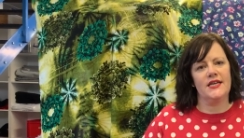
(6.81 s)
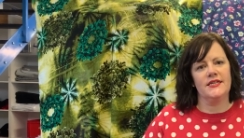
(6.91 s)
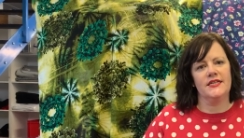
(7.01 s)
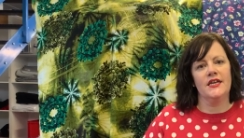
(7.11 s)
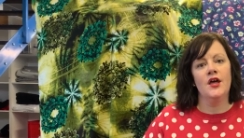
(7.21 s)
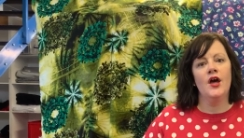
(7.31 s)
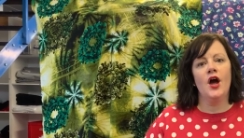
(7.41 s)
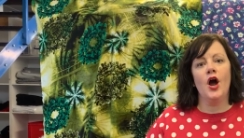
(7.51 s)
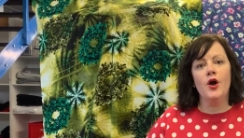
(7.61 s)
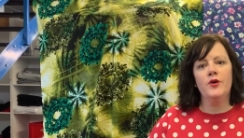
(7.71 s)
had in.
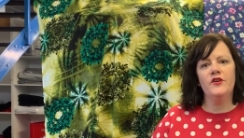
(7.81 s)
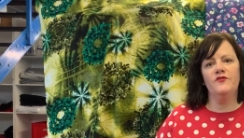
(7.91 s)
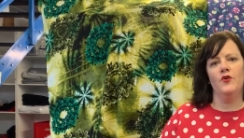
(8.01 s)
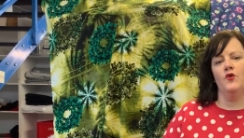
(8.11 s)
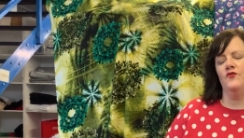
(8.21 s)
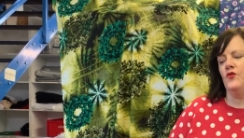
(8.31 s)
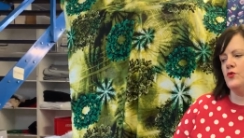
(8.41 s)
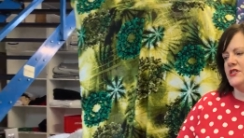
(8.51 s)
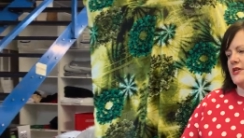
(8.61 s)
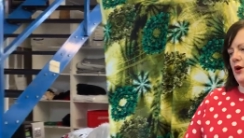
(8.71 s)
Only
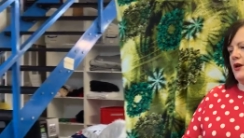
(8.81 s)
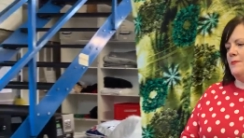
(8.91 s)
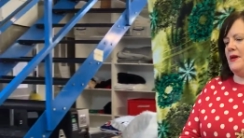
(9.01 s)
4.49 a